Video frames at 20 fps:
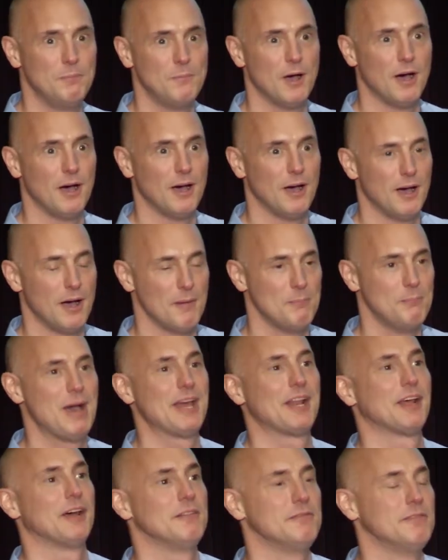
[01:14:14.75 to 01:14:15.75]
uh, a
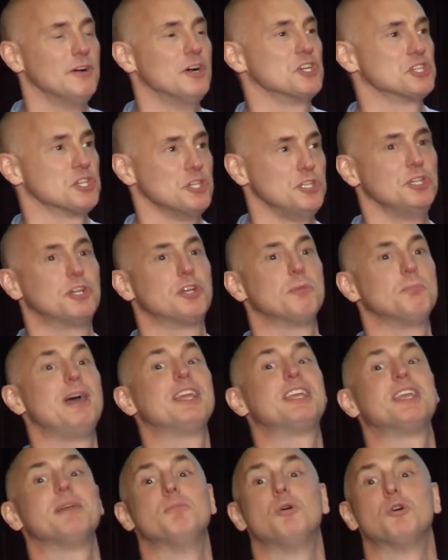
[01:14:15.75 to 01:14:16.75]
better version. You could
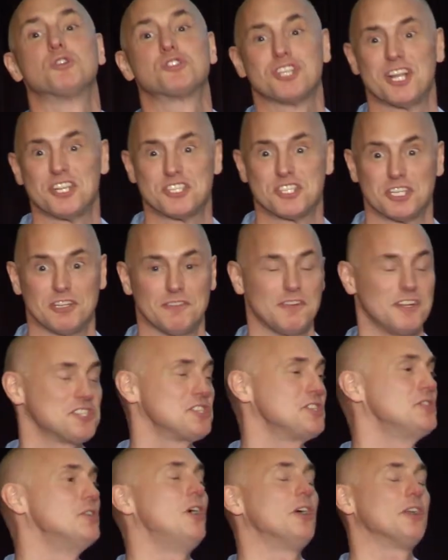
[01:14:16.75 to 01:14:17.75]
make it more sensitive.
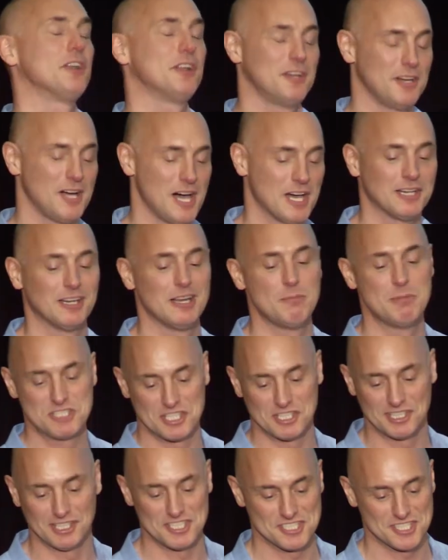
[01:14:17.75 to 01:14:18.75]
It's not
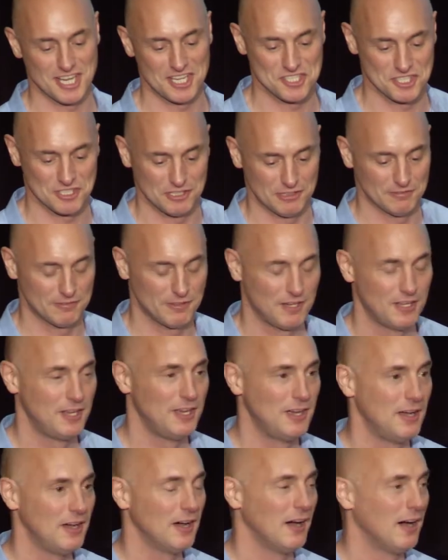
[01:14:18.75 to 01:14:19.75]
unlimitedly sensitive,
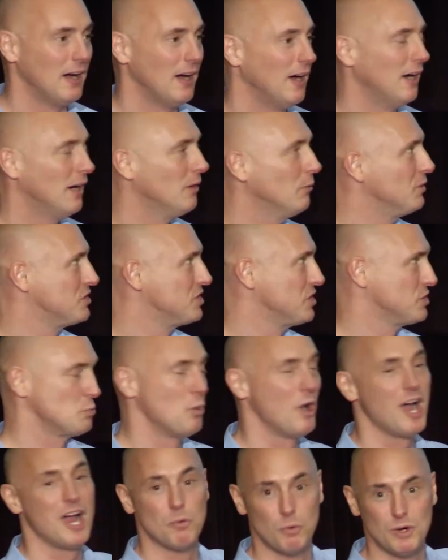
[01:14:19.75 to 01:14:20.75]
uh, which is
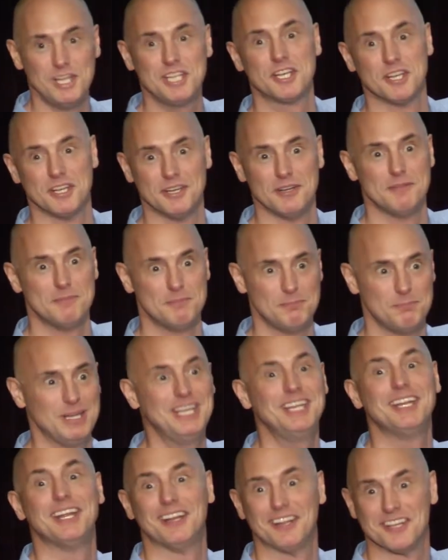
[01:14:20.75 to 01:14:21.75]
why we can
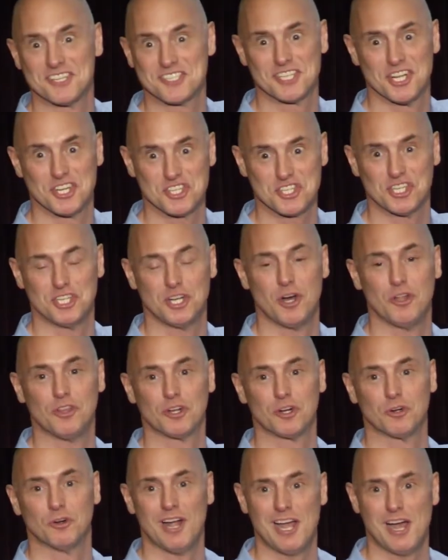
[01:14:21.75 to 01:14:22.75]
beat it essentially on
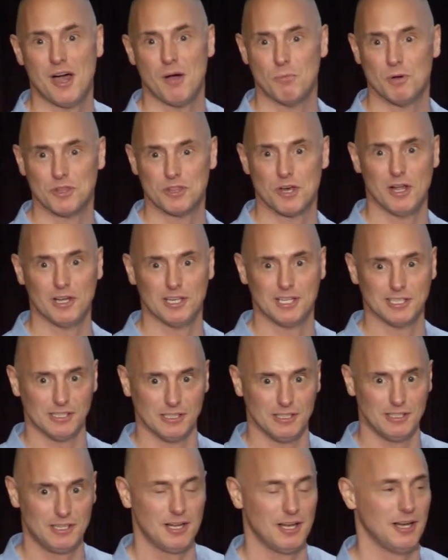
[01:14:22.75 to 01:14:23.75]
the ground with our
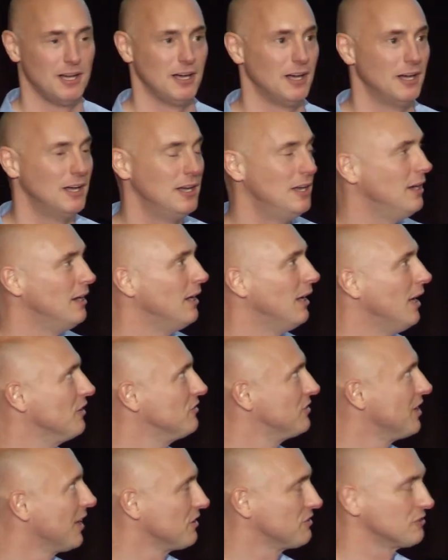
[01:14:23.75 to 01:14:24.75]
little uh, uh
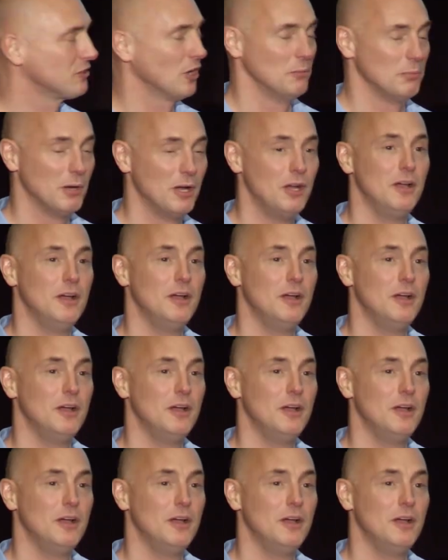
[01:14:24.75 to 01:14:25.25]
telescope.